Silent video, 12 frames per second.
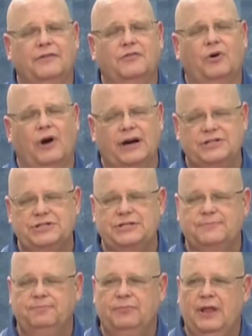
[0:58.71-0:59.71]
of
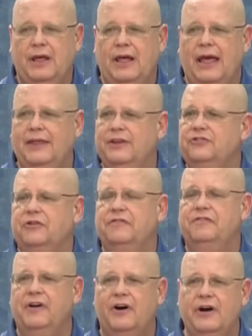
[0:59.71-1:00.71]
Christ. And it's a
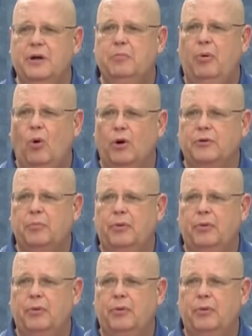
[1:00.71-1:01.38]
very important